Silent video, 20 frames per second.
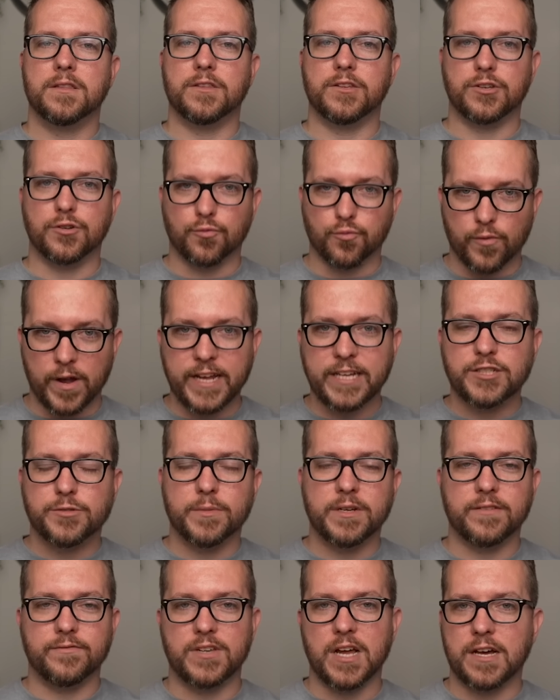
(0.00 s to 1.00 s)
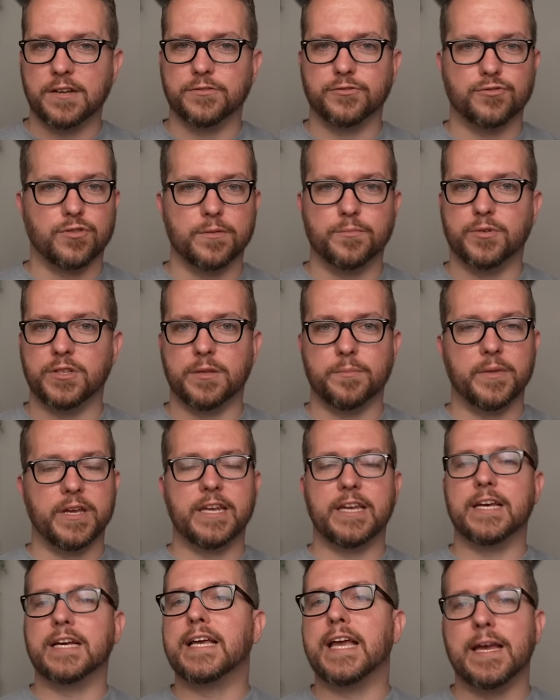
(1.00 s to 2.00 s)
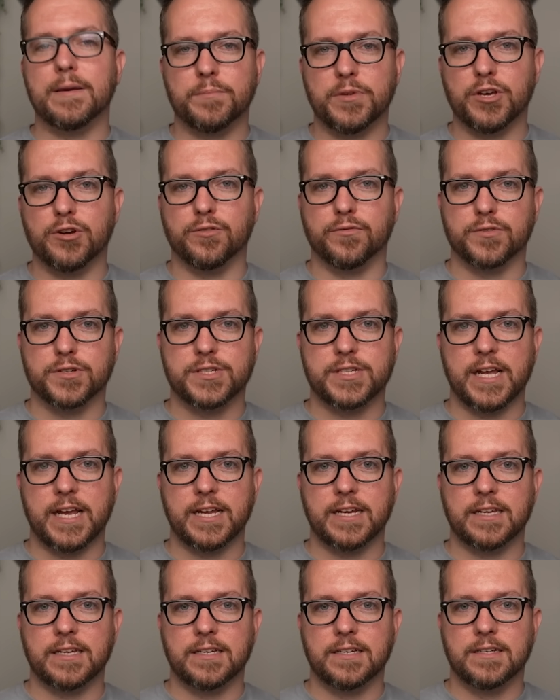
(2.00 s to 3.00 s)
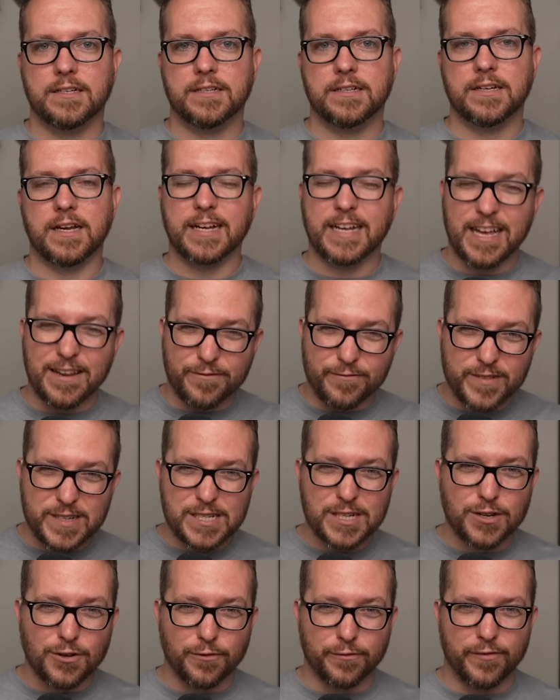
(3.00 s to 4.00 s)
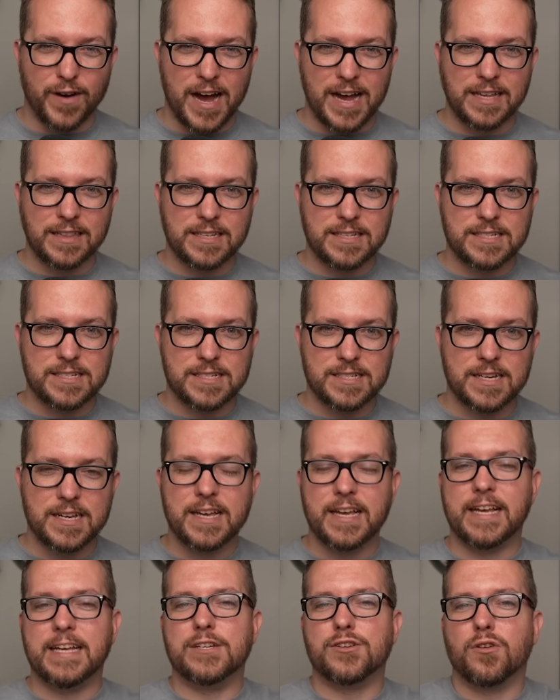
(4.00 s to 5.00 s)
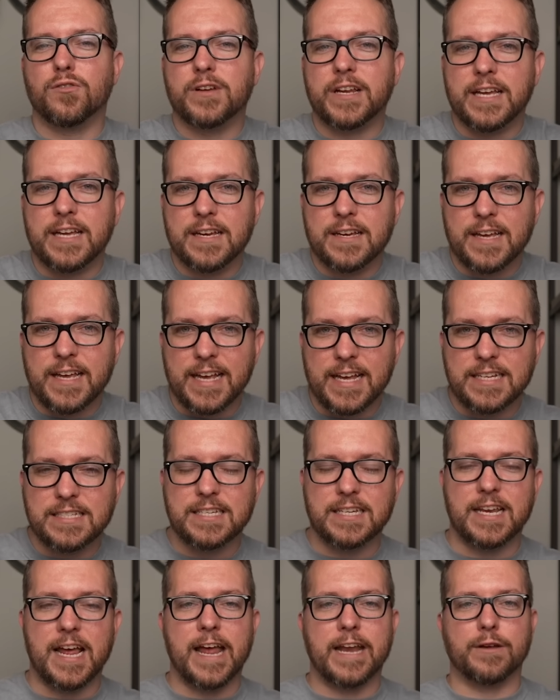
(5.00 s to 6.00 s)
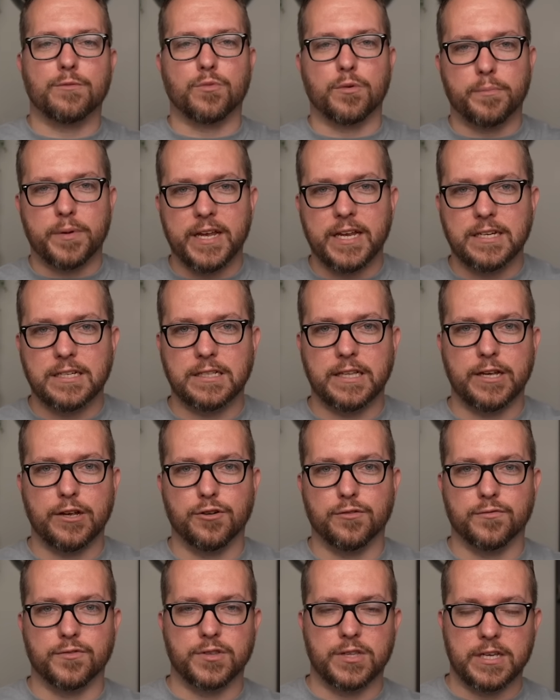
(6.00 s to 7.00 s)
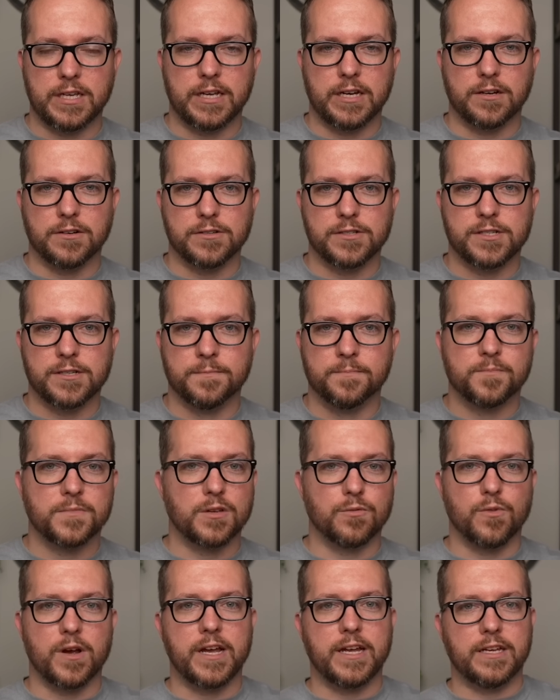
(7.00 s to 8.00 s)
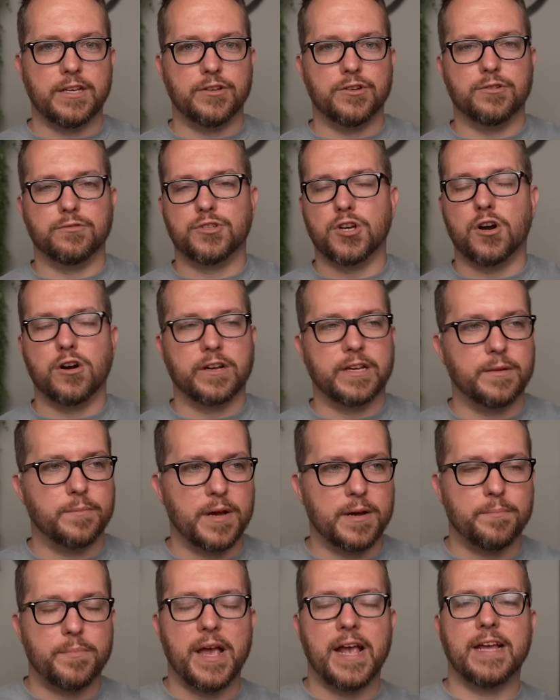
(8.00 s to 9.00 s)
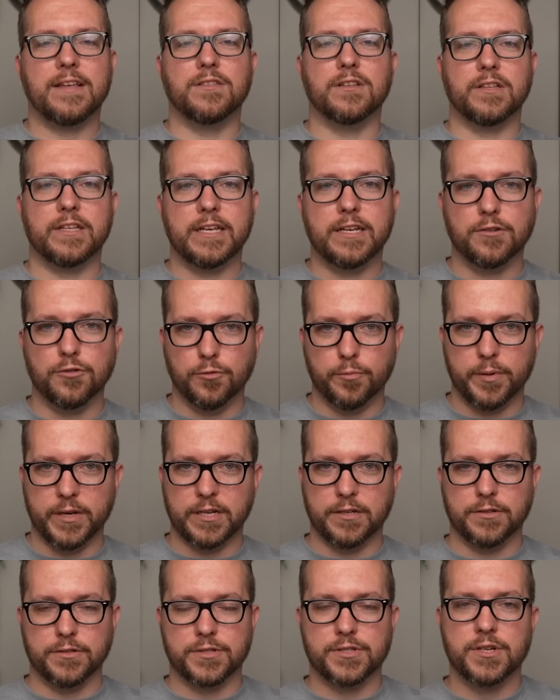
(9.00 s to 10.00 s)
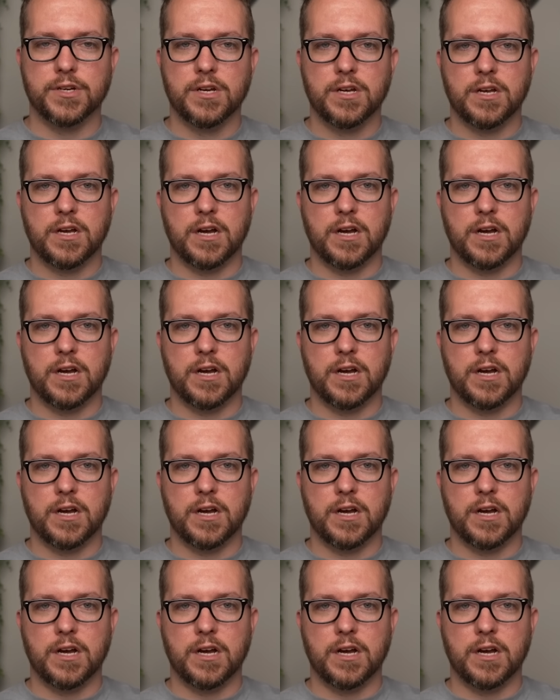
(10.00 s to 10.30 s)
The derangement of Donald Trump with the media can't be overstated. Again, physical violence, he's already hinted at it repeatedly over the years, right? You know, talking about paying the legal bills,